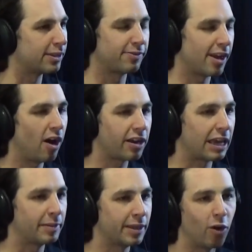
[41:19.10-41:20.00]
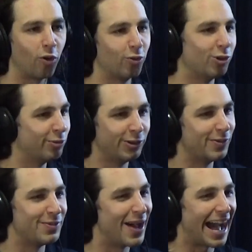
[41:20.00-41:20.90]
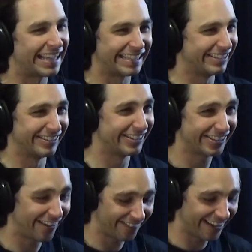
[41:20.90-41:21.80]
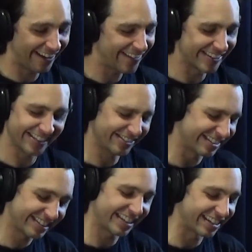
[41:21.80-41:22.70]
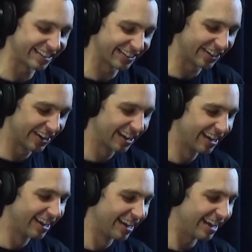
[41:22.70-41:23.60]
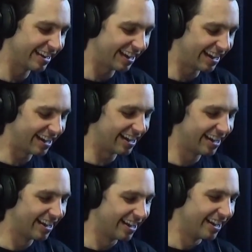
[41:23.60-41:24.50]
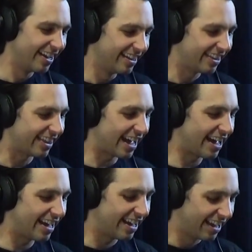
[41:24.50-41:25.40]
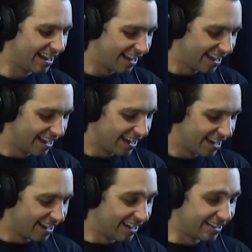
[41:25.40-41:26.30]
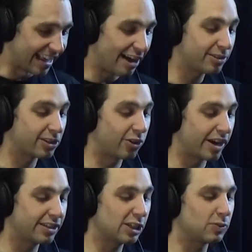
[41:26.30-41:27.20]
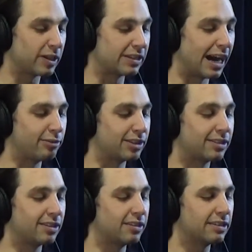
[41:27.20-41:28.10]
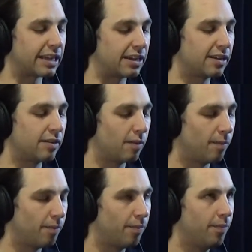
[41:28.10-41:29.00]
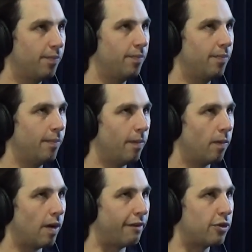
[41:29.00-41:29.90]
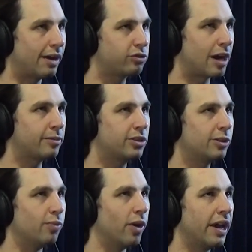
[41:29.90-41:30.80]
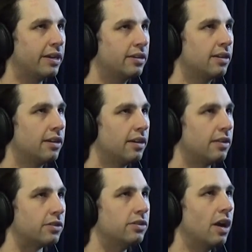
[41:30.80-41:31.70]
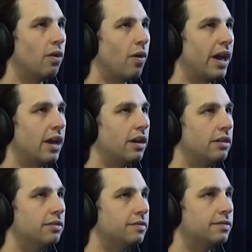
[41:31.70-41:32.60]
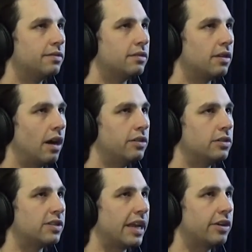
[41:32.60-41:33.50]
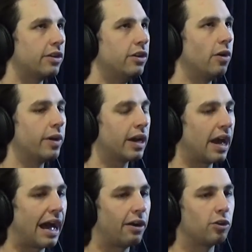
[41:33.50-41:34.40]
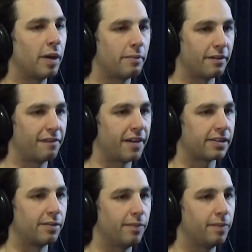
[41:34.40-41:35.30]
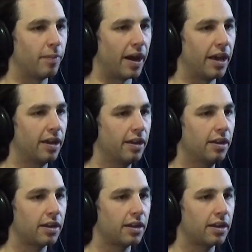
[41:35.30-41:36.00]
Because if they all came in, the whole room would have been packed because there was so many homies. It was sick, dude. And that was the craziest because I was still like, if you have trauma to your brain, there's no way of understanding or knowing how you might be affected by it.